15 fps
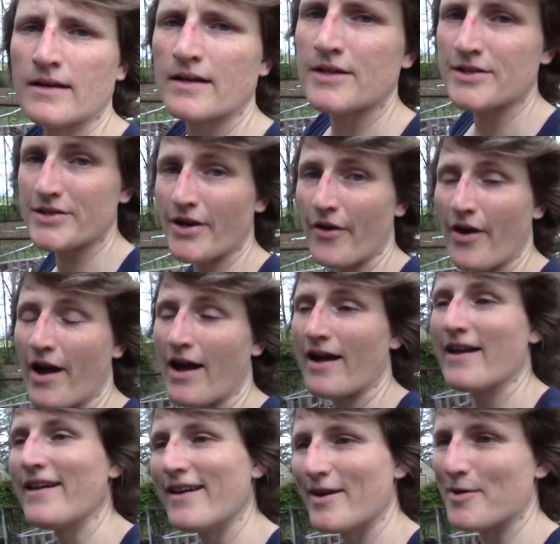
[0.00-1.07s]
So I
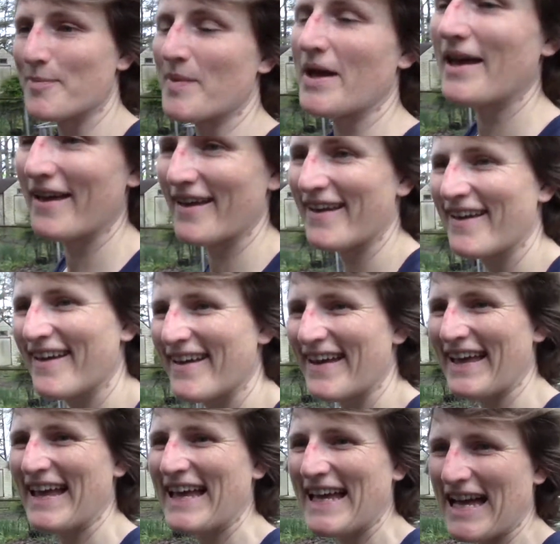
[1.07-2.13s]
am
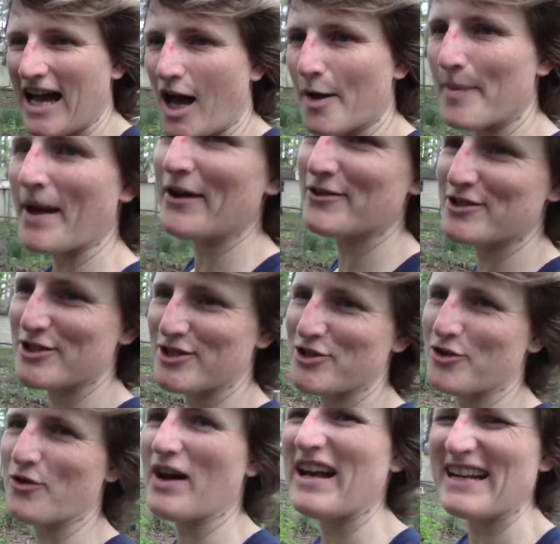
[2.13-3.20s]
about to
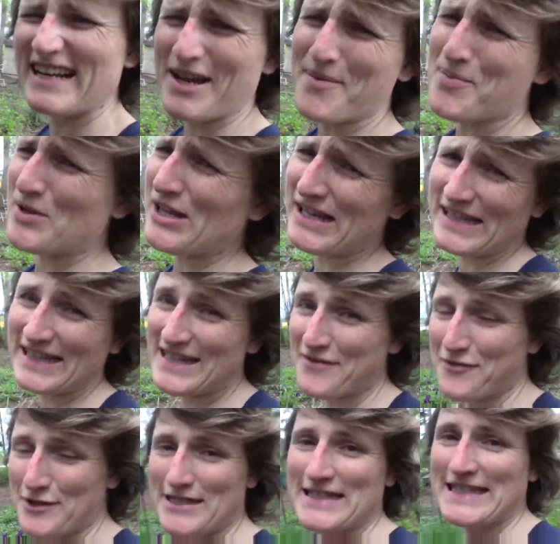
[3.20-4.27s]
do a completely
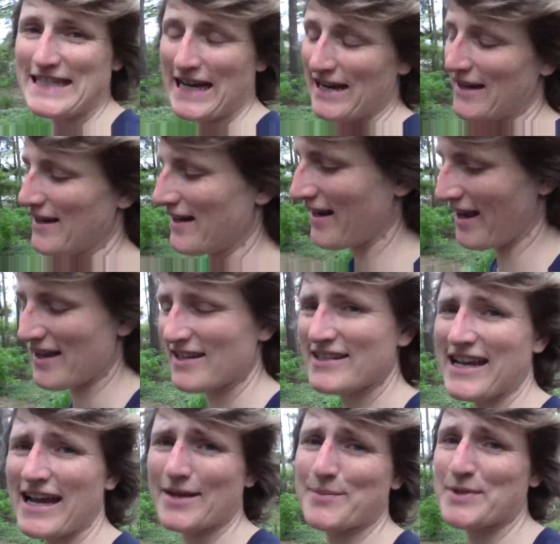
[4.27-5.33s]
different design because
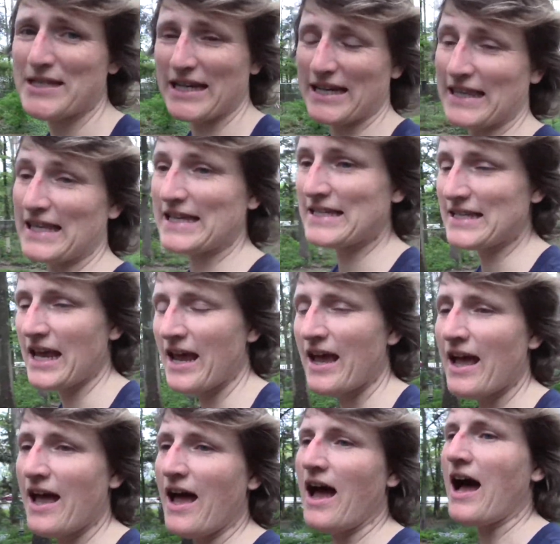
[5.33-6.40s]
I'm sick of this.
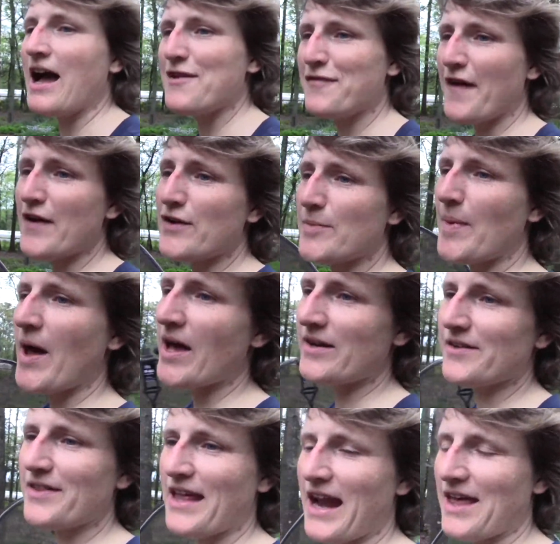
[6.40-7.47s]
I found a
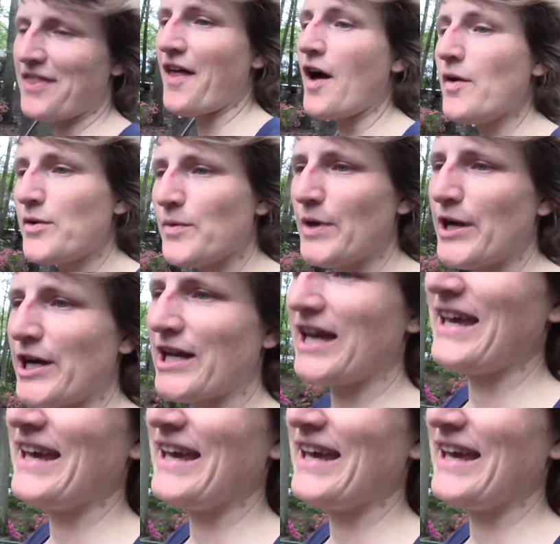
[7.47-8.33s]
bottle that I thought would work.